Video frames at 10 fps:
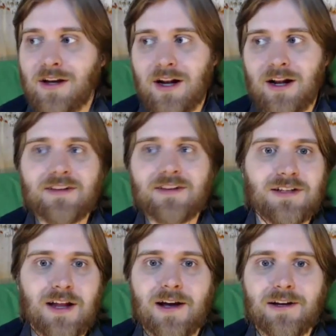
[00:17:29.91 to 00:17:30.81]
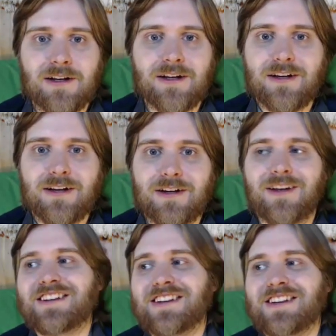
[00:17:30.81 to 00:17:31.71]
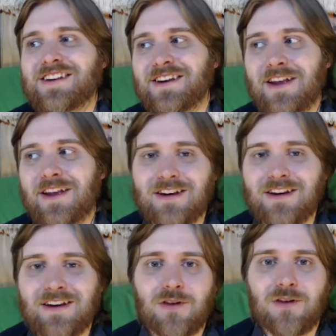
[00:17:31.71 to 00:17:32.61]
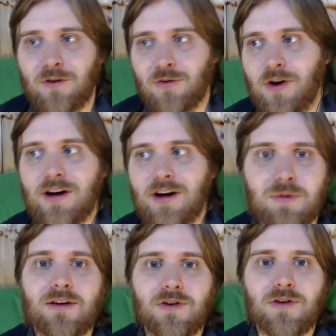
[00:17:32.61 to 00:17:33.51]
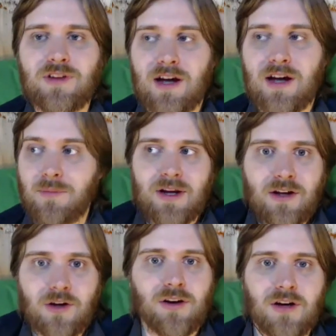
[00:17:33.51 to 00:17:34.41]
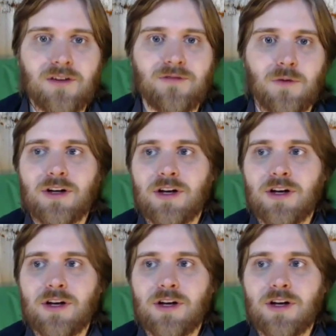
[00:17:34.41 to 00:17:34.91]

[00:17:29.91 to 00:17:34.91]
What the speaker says: had excellent acting, it didn't have the greatest plot of all time, but it had a good enough one.